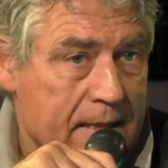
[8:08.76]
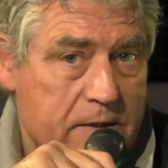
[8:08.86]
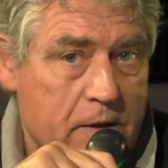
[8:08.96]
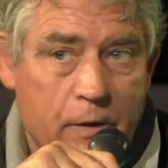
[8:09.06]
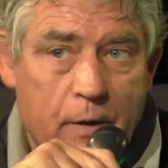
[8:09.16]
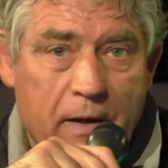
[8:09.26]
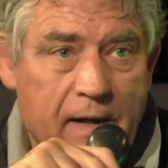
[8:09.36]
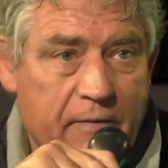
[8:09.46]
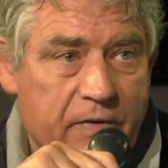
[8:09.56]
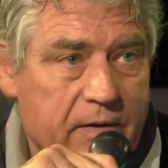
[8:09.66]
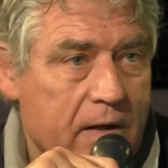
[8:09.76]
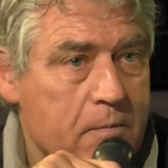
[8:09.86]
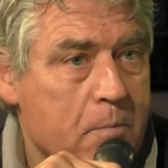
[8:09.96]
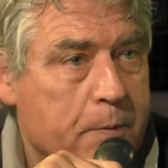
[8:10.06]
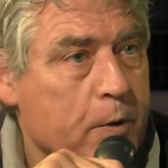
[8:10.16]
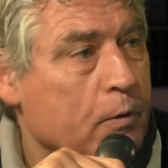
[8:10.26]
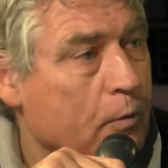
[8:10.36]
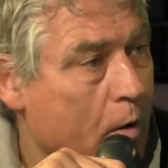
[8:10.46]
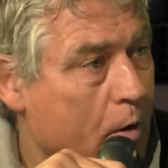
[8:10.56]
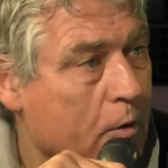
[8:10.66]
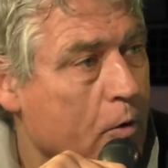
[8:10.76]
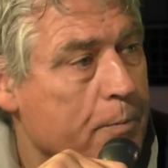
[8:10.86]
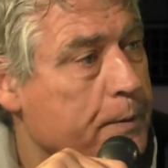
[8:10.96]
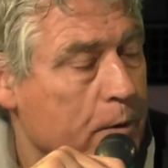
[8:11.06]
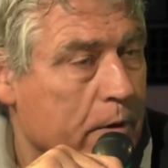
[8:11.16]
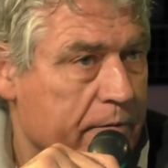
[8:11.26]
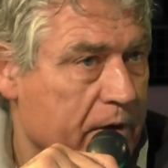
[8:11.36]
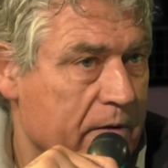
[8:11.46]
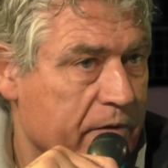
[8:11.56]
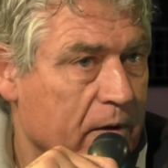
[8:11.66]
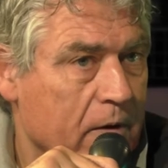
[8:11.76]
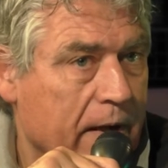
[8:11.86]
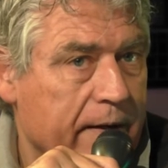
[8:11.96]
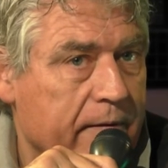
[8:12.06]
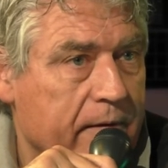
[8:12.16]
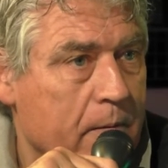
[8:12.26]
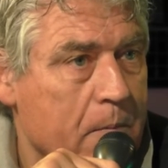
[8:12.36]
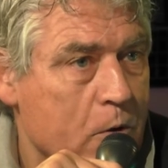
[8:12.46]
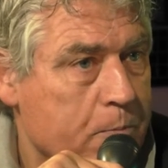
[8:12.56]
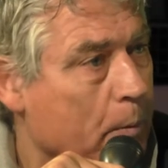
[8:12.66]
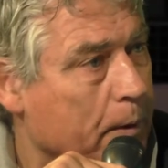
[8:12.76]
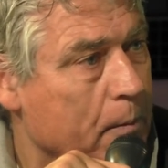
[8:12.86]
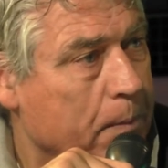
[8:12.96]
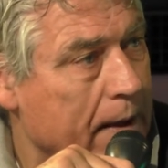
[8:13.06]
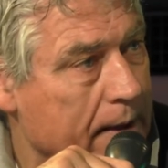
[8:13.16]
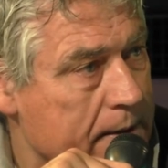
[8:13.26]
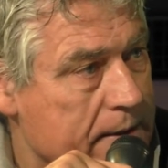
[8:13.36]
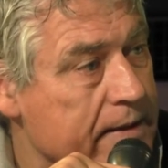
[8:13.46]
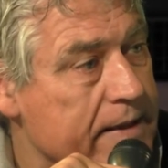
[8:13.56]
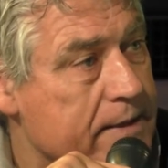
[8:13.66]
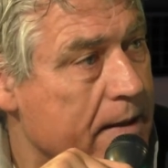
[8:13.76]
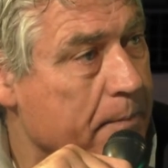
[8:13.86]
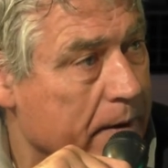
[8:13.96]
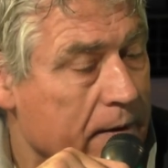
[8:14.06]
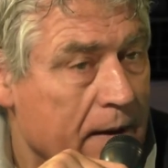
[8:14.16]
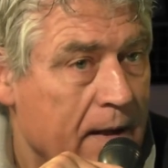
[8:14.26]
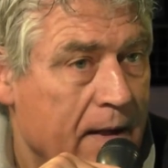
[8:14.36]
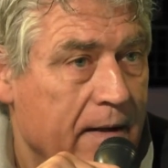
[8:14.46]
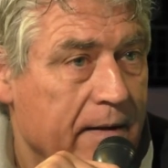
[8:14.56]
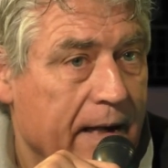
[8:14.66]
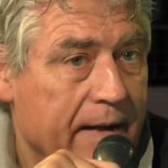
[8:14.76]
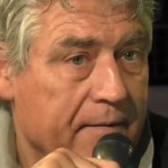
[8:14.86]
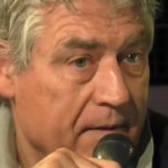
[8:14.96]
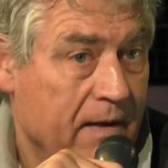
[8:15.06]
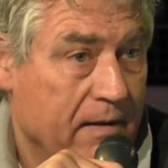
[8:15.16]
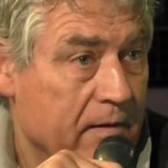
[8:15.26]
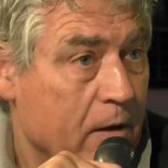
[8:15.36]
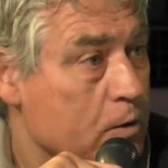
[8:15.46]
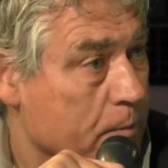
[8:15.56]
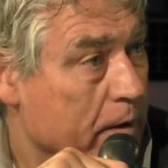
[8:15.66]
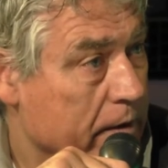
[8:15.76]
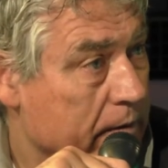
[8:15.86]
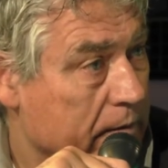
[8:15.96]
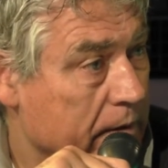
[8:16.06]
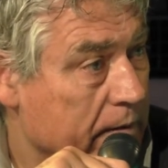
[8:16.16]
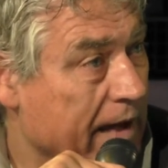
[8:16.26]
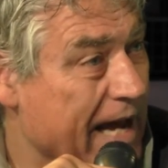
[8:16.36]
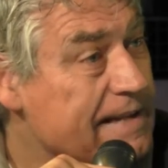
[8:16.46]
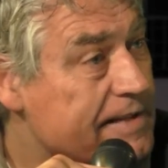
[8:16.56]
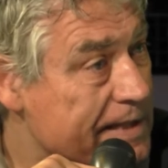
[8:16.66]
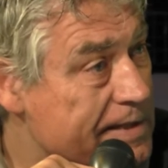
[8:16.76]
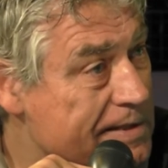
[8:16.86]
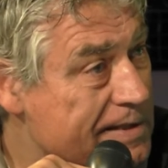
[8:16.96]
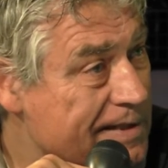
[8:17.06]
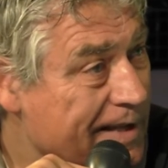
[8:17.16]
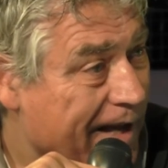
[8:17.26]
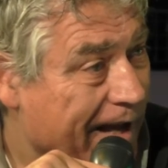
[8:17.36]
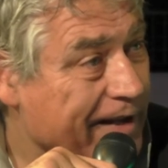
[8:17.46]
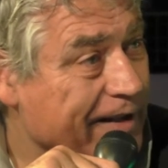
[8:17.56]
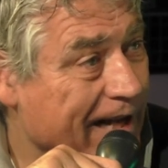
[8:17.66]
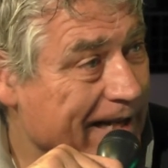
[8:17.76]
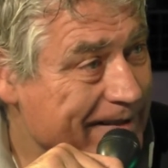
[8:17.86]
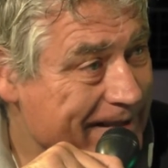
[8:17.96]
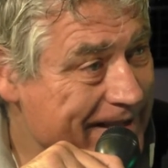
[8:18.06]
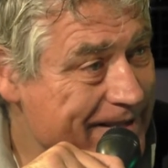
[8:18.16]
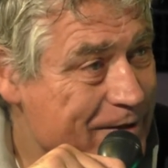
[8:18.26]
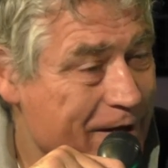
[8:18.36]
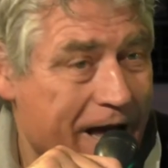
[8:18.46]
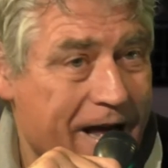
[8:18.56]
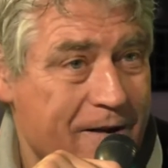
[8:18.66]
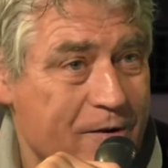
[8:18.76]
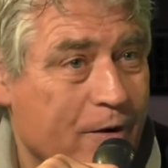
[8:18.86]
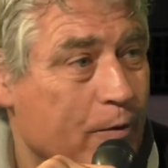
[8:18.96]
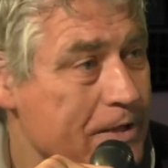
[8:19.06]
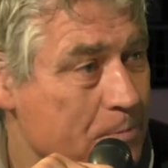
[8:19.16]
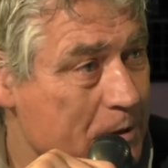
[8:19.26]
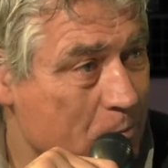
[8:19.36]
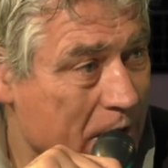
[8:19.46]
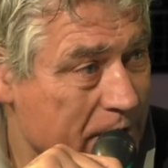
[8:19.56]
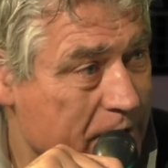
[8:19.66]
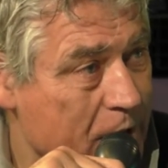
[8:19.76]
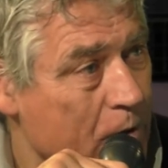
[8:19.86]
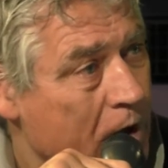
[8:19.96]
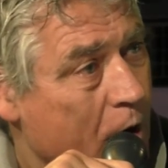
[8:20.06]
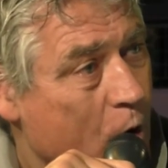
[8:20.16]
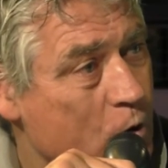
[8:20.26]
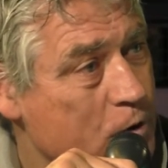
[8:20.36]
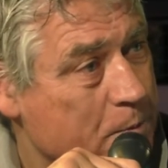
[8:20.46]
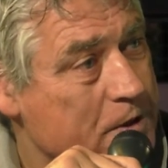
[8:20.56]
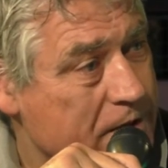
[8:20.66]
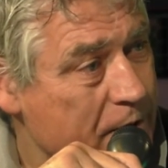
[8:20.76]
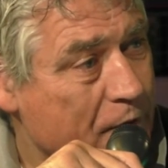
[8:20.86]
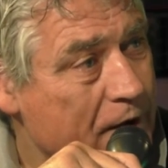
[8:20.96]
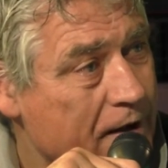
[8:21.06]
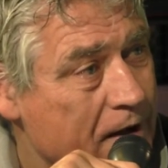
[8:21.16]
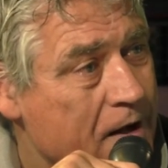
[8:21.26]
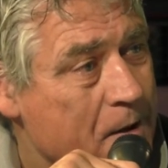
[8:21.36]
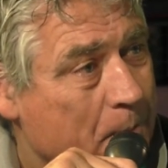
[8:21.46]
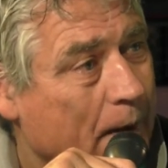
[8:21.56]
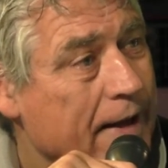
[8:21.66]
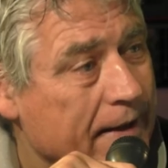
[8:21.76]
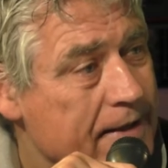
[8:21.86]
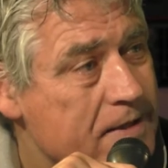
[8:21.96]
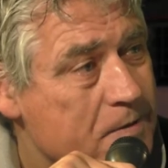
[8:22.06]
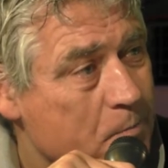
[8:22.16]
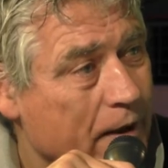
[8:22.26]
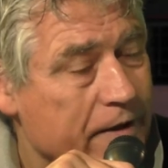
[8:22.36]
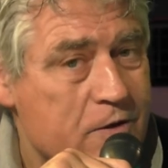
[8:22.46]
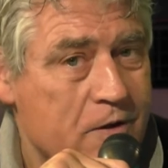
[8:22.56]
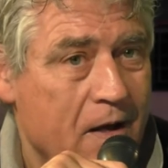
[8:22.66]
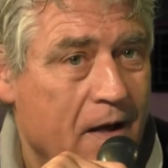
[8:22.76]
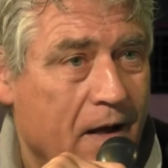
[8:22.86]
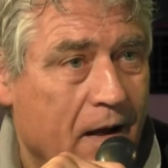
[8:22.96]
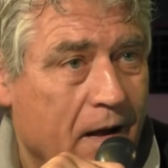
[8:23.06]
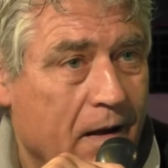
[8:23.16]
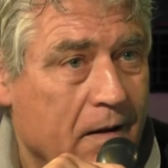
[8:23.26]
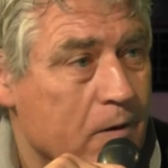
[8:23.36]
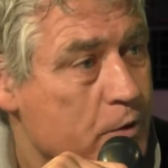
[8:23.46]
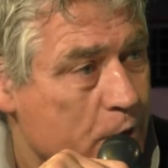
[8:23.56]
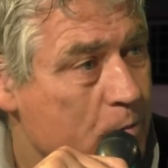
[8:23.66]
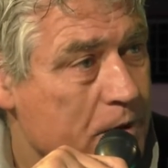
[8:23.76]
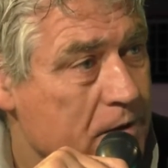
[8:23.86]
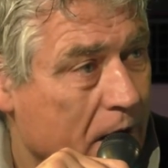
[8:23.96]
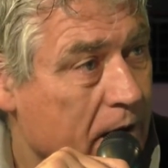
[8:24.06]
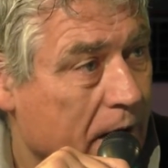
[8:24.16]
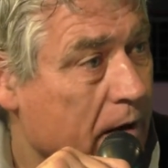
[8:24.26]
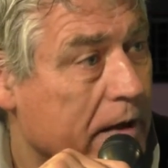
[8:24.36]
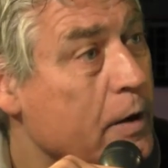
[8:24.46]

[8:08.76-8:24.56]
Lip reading: So you can have it in pure rock or pure. If you look at the most popular playlist in December, then those were the 80s and the 90s and the Christmas ones. So all specific playlists which consumers are